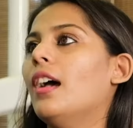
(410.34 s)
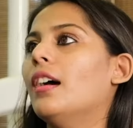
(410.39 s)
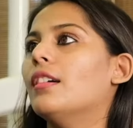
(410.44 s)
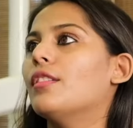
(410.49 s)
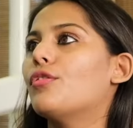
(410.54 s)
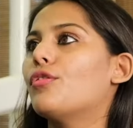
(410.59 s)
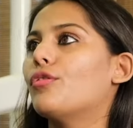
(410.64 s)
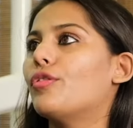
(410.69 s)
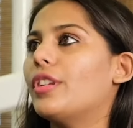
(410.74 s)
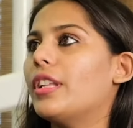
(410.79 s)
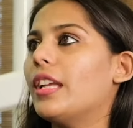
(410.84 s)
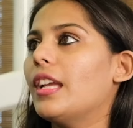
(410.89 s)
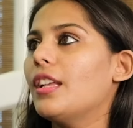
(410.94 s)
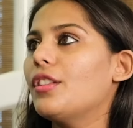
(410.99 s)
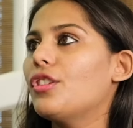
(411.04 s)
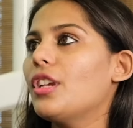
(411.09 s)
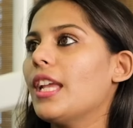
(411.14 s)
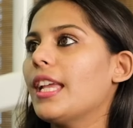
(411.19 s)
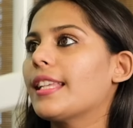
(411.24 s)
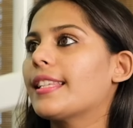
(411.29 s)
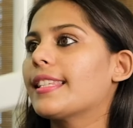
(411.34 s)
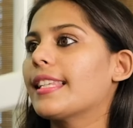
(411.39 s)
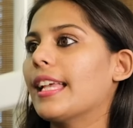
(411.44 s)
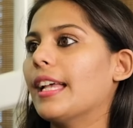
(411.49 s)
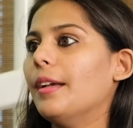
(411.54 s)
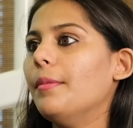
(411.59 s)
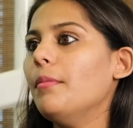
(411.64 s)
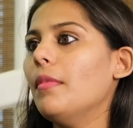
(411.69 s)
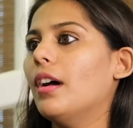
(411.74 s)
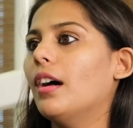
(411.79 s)
So DHA
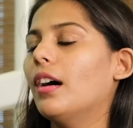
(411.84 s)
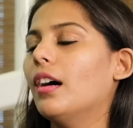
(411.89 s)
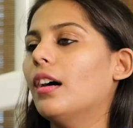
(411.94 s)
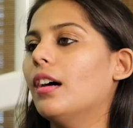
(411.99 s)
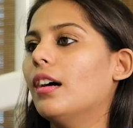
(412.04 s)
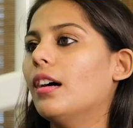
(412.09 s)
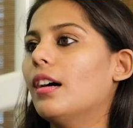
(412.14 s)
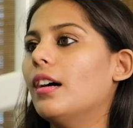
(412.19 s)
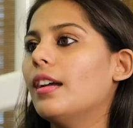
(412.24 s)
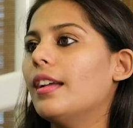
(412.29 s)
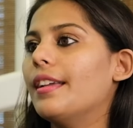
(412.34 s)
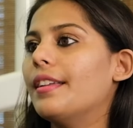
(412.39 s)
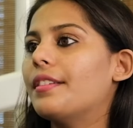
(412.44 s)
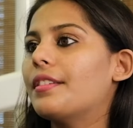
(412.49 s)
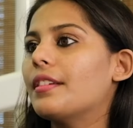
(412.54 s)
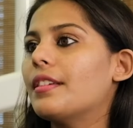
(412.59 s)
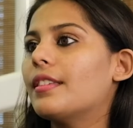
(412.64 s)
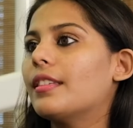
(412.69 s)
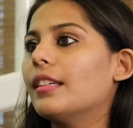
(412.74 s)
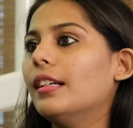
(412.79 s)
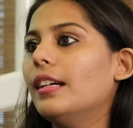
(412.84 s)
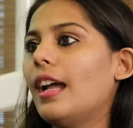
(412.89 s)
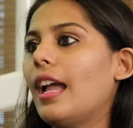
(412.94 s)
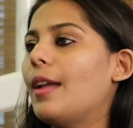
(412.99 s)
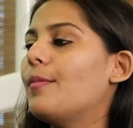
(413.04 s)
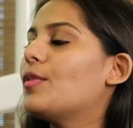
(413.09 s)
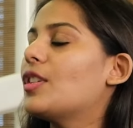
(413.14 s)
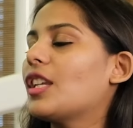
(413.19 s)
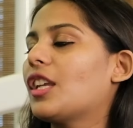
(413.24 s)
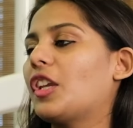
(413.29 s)
exam, it is a
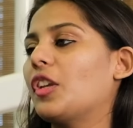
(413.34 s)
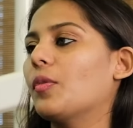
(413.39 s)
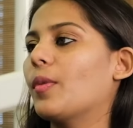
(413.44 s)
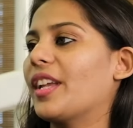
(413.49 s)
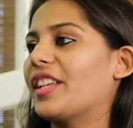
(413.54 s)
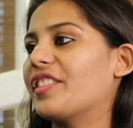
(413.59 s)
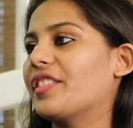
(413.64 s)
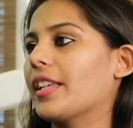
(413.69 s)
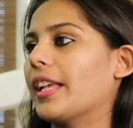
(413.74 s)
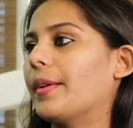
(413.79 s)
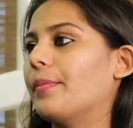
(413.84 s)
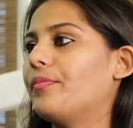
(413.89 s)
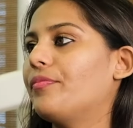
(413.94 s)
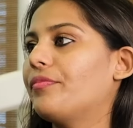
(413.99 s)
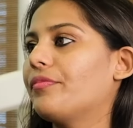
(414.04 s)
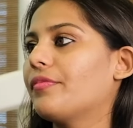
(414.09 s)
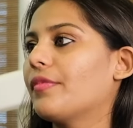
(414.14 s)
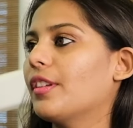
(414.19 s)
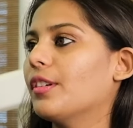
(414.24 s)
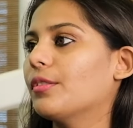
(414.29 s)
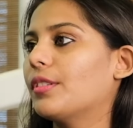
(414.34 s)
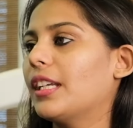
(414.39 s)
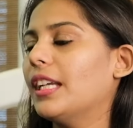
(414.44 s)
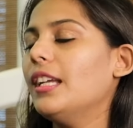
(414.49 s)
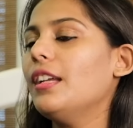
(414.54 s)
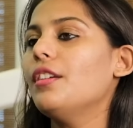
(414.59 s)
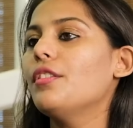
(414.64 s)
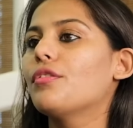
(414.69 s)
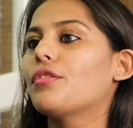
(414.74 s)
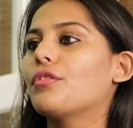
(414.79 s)
MCQ exam.
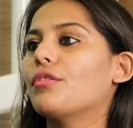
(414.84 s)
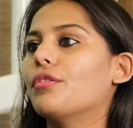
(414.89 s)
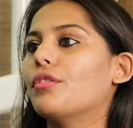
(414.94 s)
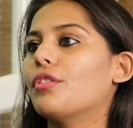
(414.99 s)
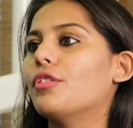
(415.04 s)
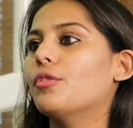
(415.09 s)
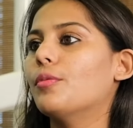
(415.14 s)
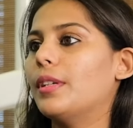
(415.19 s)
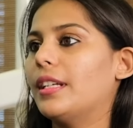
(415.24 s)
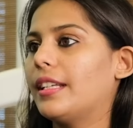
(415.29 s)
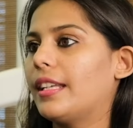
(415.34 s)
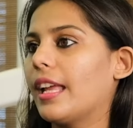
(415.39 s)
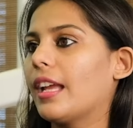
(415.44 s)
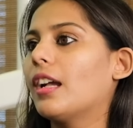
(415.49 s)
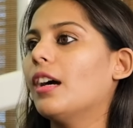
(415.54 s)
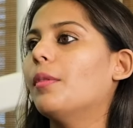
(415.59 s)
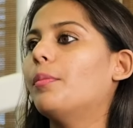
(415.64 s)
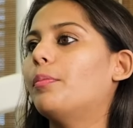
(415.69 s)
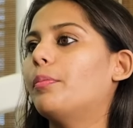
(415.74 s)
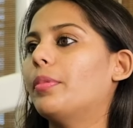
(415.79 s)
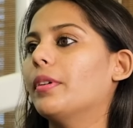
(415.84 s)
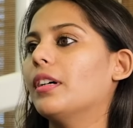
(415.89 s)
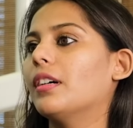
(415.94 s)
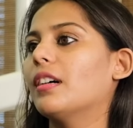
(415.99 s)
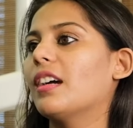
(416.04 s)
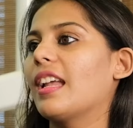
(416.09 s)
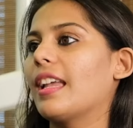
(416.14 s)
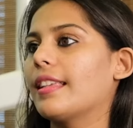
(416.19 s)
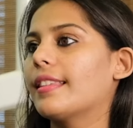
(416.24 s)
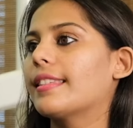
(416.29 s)
Okay, so you will take up
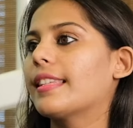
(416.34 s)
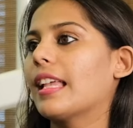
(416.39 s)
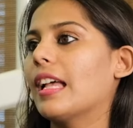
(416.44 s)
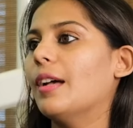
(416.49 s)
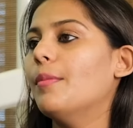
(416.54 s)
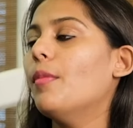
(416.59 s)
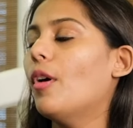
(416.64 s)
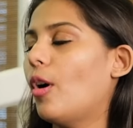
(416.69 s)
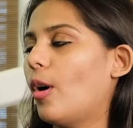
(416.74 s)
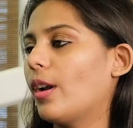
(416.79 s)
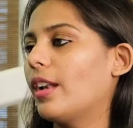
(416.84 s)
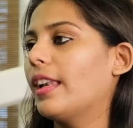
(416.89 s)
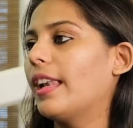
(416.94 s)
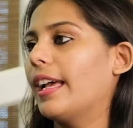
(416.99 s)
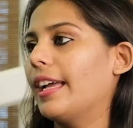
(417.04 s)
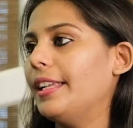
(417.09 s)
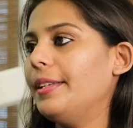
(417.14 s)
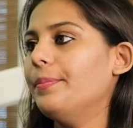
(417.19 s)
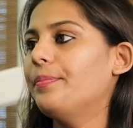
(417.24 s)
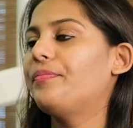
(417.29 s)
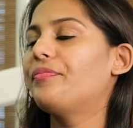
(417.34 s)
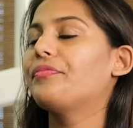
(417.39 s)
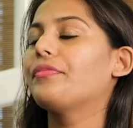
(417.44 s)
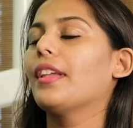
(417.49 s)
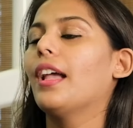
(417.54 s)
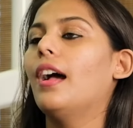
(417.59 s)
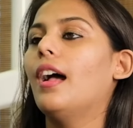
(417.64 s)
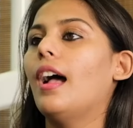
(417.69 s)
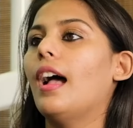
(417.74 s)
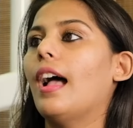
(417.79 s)
exam online
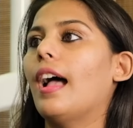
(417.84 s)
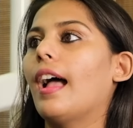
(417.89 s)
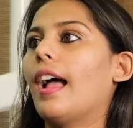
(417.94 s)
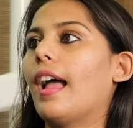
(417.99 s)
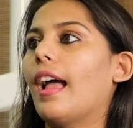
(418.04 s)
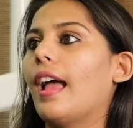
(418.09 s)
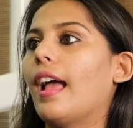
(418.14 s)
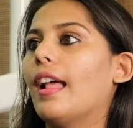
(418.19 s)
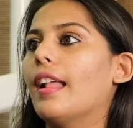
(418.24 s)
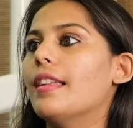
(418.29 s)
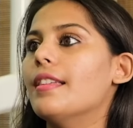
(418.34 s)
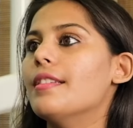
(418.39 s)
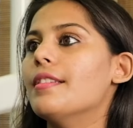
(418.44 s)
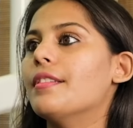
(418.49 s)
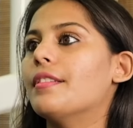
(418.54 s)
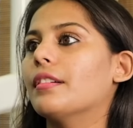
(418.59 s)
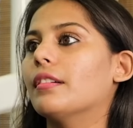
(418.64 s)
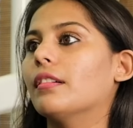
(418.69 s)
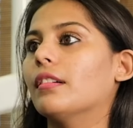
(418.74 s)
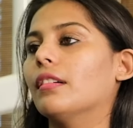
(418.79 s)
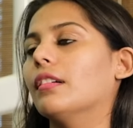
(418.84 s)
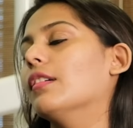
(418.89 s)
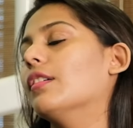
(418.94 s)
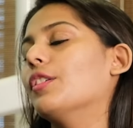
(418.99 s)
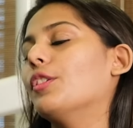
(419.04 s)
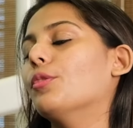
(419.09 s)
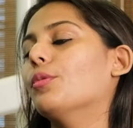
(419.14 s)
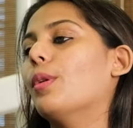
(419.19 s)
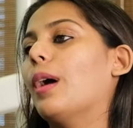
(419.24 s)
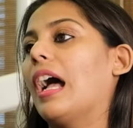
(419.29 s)
and
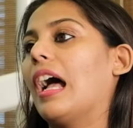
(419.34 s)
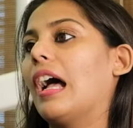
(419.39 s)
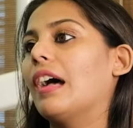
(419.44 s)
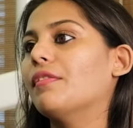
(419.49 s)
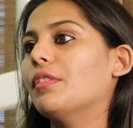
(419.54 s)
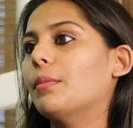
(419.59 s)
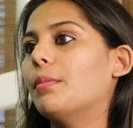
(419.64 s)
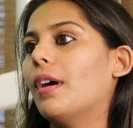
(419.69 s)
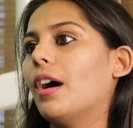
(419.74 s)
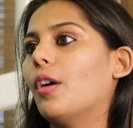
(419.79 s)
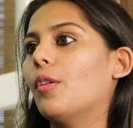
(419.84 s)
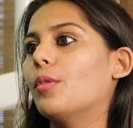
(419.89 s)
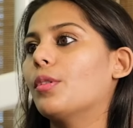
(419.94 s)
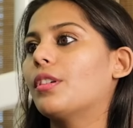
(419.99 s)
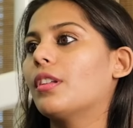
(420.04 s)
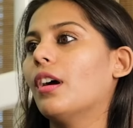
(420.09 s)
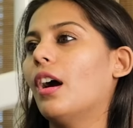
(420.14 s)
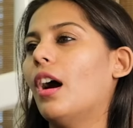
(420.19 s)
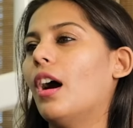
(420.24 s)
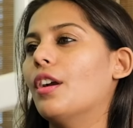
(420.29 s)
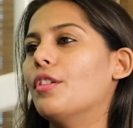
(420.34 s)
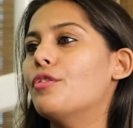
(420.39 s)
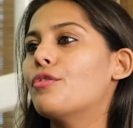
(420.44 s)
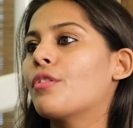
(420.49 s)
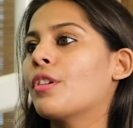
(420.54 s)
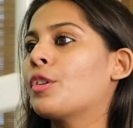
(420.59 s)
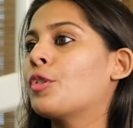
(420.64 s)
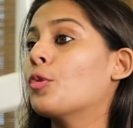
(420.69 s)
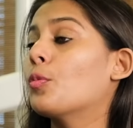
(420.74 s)
you have about 100 to